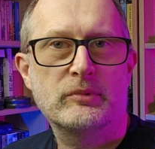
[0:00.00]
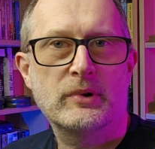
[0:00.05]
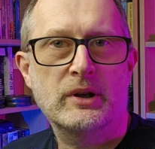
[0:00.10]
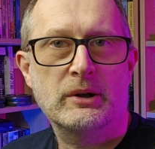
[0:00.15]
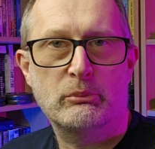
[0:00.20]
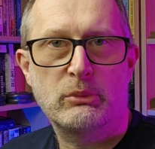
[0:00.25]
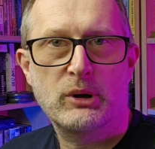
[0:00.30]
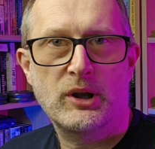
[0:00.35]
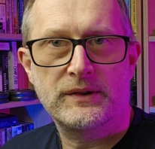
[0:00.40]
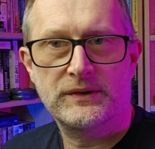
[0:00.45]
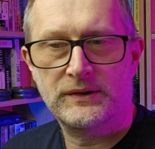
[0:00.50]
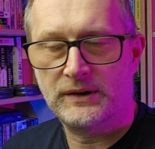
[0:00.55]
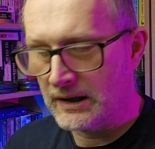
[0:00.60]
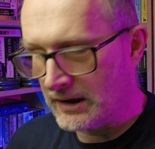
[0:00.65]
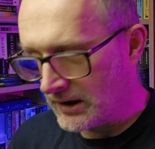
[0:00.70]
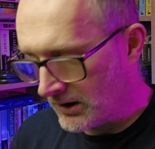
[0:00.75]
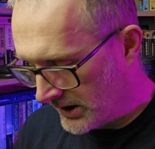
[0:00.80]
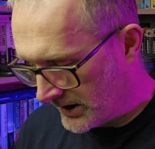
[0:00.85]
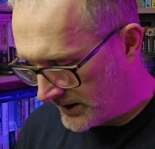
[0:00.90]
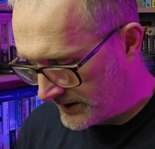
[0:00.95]
It implies an
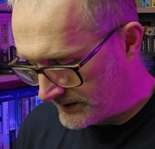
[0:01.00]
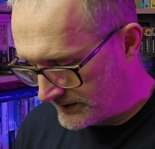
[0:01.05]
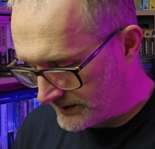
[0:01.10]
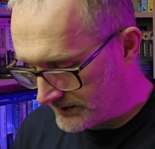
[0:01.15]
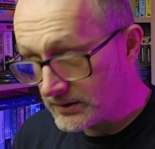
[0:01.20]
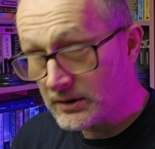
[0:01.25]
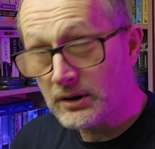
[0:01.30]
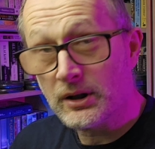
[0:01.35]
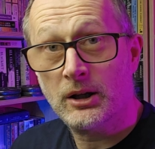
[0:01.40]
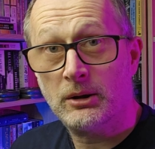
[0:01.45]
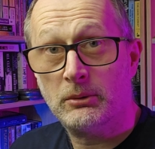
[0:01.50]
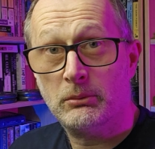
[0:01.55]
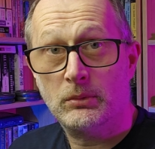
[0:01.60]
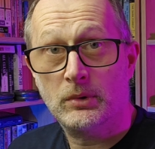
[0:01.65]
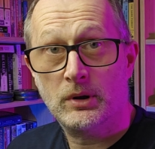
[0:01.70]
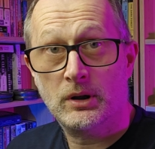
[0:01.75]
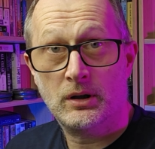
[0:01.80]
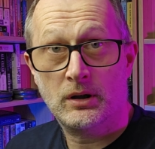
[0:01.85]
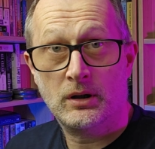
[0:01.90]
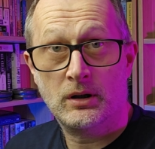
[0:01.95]
alliance.
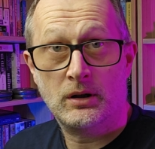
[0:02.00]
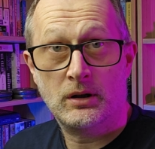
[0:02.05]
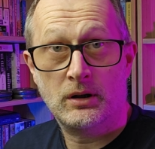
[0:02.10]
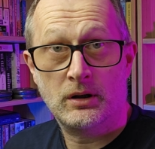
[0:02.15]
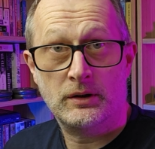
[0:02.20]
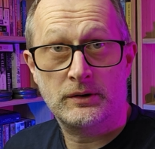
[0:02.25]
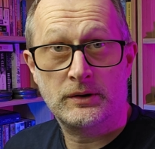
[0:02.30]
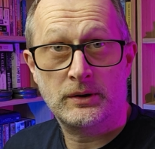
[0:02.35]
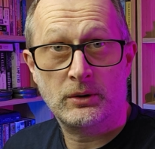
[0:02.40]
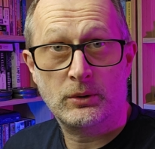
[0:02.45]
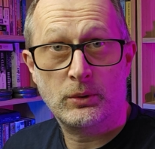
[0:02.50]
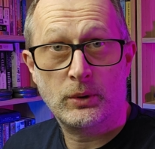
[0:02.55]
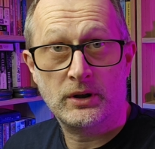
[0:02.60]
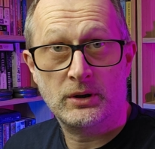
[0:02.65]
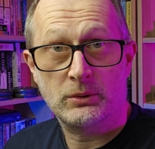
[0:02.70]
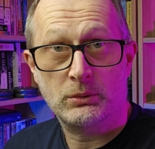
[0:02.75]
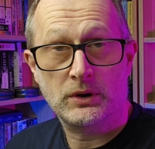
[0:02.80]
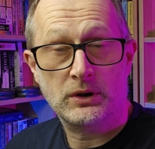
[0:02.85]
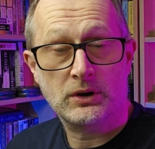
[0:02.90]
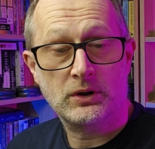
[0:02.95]
I don't quite
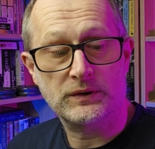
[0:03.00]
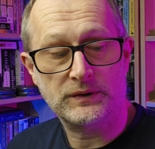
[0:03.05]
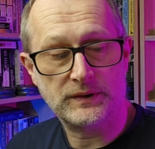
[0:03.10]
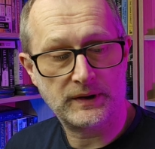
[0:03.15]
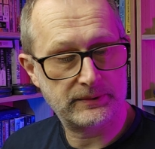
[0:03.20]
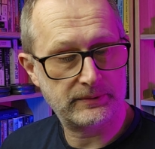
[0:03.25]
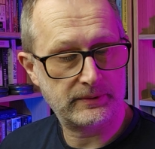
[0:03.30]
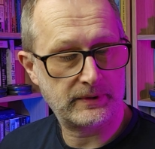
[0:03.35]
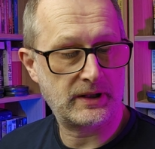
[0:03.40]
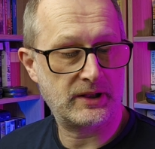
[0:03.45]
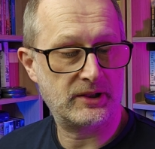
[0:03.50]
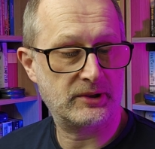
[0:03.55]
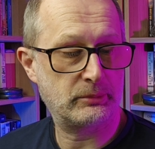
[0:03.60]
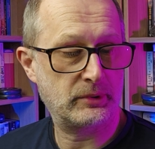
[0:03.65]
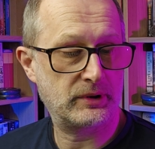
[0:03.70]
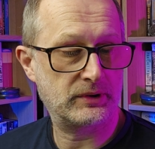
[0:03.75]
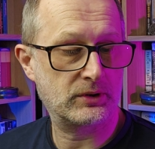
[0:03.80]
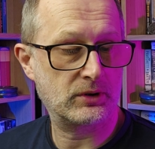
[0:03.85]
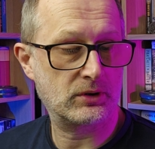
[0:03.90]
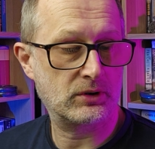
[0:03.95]
know what the context for that is,
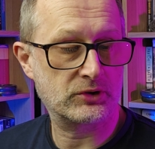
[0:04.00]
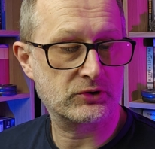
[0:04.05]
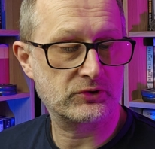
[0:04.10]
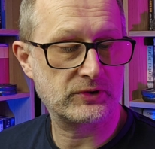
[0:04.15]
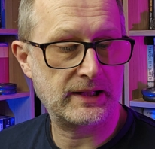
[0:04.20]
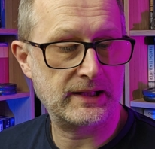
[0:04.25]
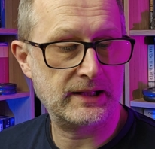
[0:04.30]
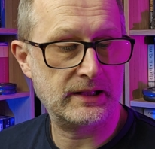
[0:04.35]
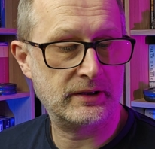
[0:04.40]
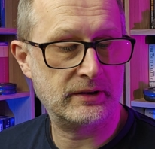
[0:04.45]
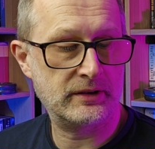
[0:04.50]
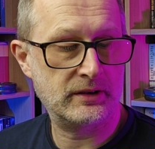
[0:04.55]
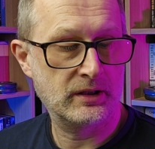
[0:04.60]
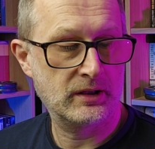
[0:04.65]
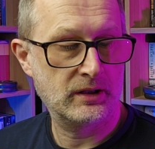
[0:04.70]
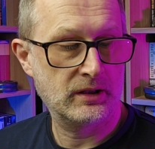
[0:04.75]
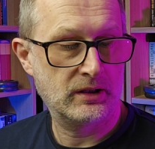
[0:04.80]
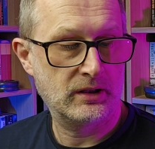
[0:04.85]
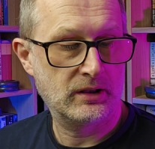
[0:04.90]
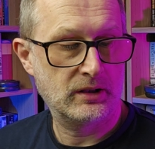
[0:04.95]
but it's got Australian,
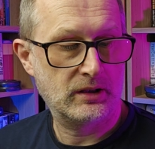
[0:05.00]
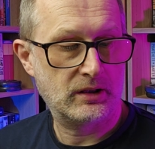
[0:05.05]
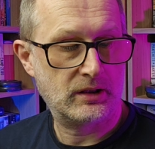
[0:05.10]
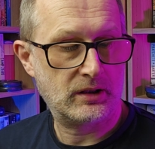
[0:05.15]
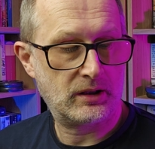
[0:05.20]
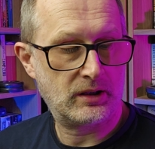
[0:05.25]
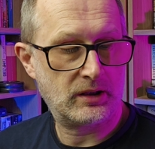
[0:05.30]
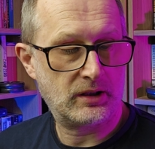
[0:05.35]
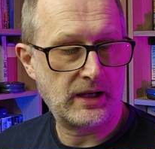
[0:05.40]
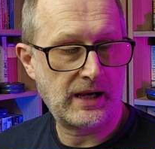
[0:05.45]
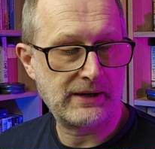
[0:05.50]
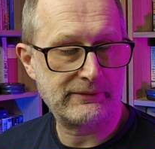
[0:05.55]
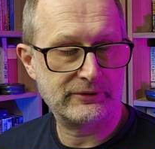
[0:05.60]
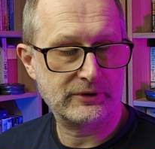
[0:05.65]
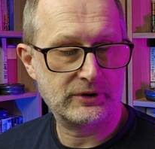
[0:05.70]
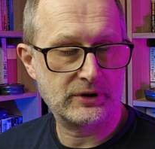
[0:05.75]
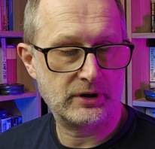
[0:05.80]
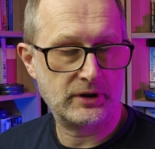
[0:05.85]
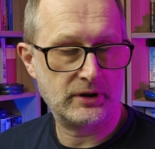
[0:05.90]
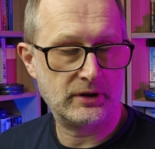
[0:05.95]

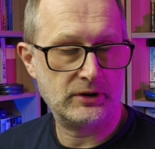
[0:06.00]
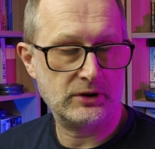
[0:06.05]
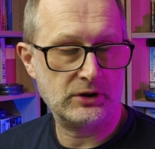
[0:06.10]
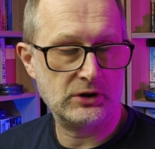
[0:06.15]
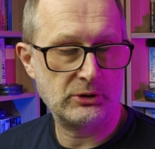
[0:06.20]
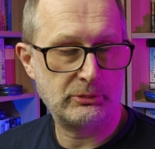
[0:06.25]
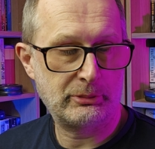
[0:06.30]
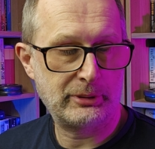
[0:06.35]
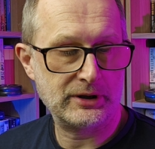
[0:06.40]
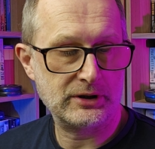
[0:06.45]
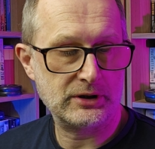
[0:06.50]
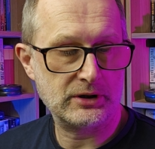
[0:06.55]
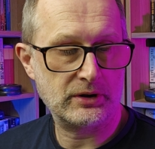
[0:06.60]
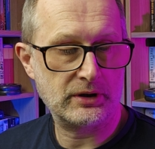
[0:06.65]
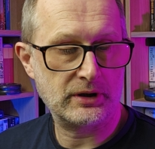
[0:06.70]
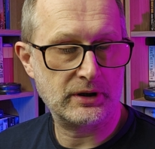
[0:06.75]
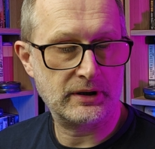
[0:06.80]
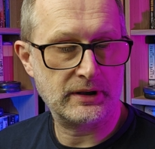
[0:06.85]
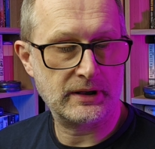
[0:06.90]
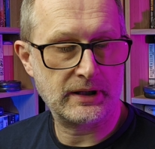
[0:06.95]
African, European
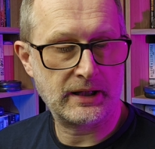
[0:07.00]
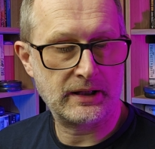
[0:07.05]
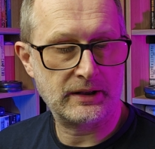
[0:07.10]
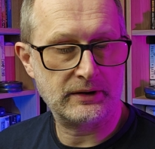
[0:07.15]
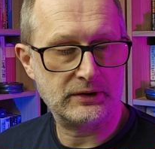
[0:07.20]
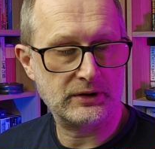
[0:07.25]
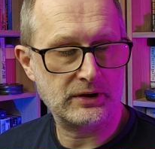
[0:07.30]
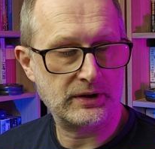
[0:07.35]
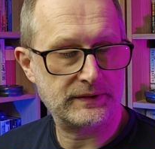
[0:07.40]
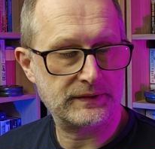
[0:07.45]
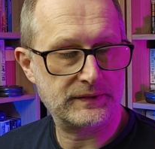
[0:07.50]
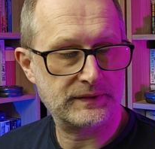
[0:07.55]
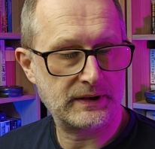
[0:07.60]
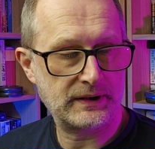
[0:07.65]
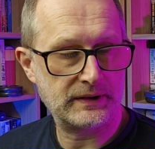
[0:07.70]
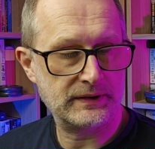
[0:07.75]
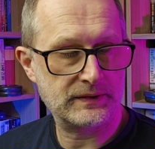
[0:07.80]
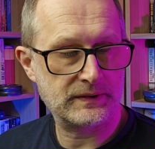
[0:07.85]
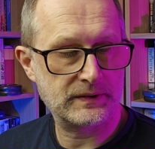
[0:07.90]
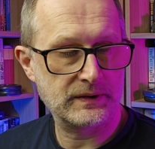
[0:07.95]
Union, and United
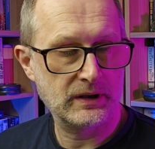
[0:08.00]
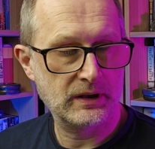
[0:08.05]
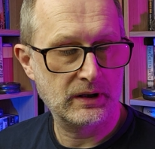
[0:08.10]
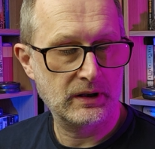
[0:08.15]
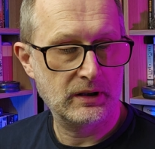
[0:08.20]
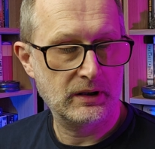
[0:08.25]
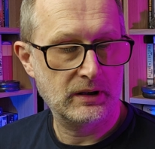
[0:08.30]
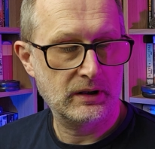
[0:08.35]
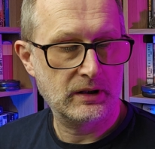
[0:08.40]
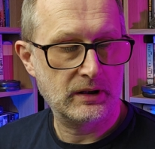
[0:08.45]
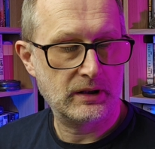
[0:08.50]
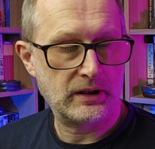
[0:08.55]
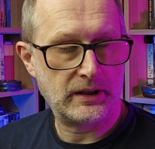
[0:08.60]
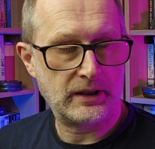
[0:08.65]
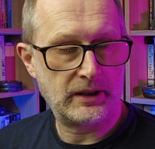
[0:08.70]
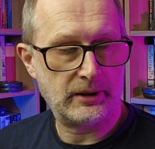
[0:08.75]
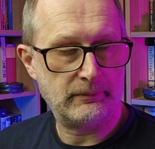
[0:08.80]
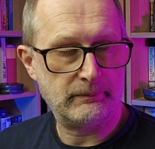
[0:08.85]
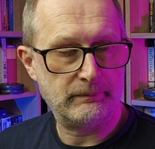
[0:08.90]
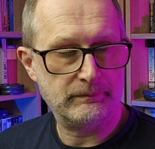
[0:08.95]
States
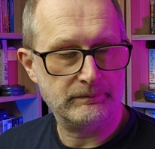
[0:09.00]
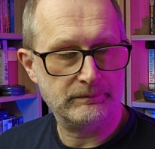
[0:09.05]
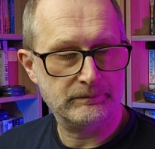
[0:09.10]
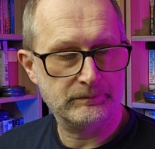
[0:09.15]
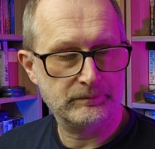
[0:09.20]
flags.